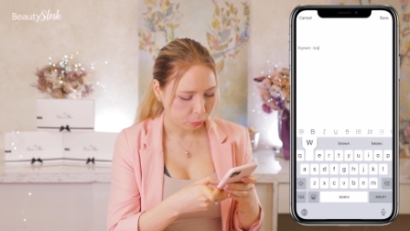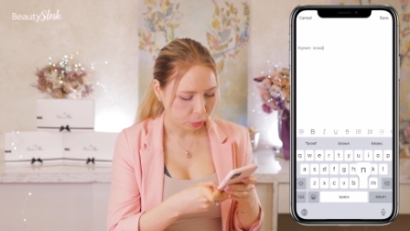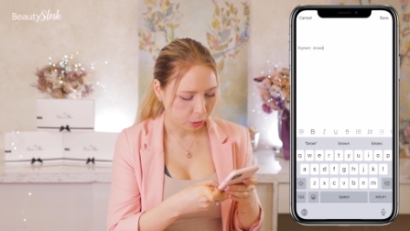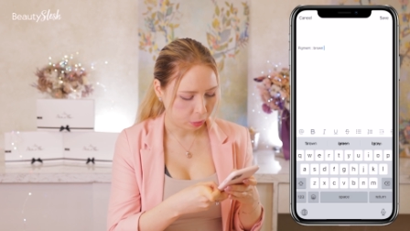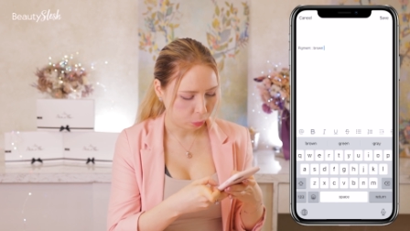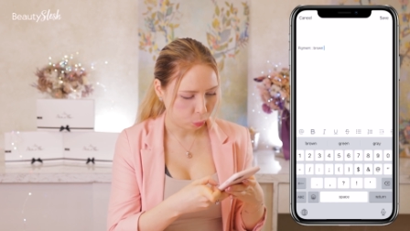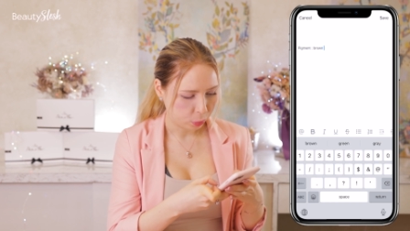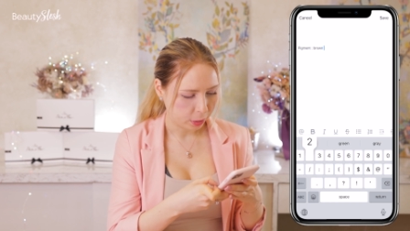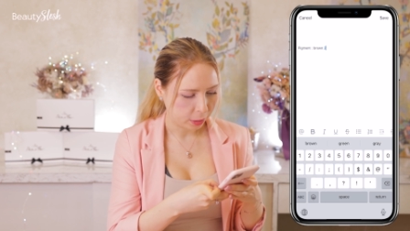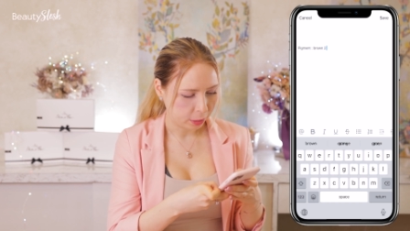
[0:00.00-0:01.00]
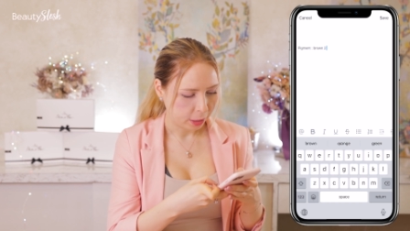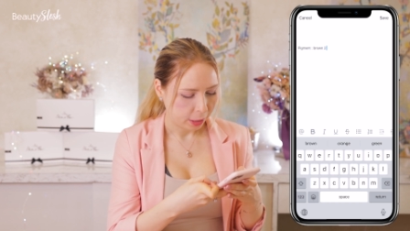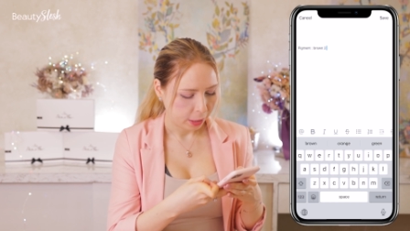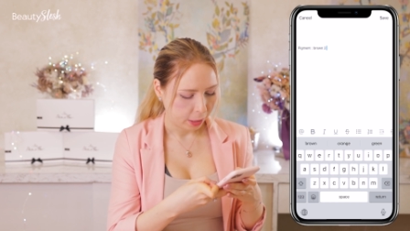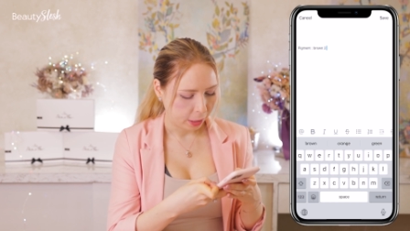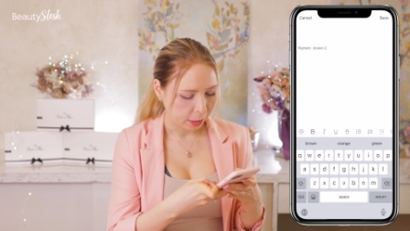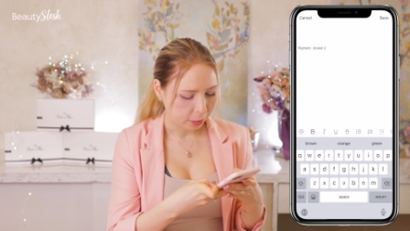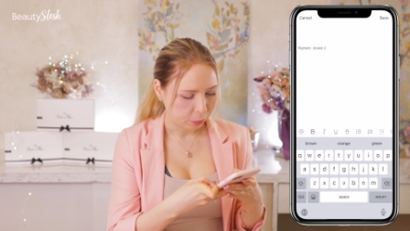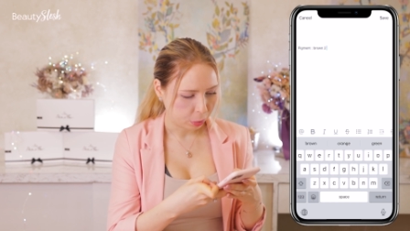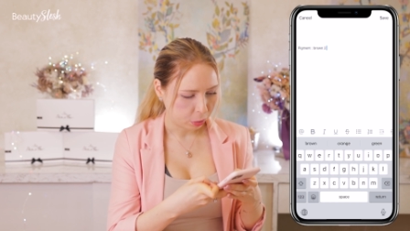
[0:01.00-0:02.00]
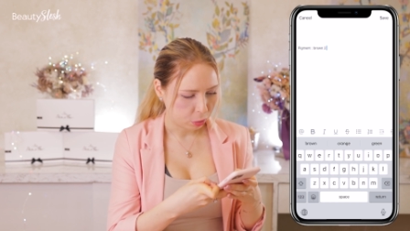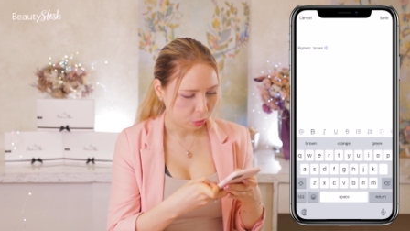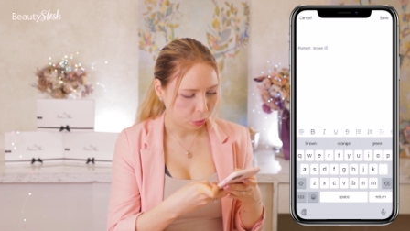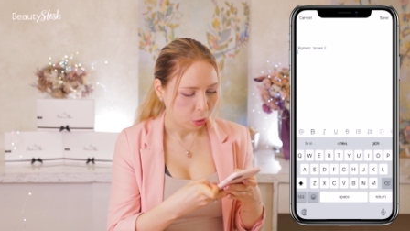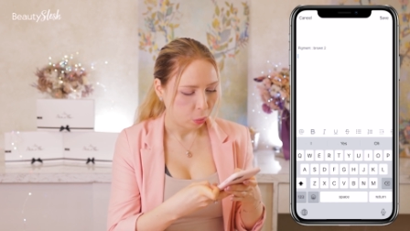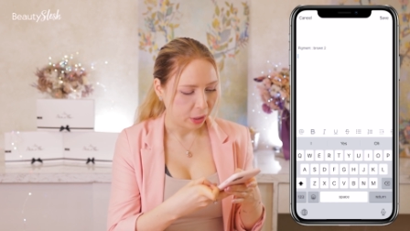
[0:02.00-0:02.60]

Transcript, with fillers: brown one and brown two,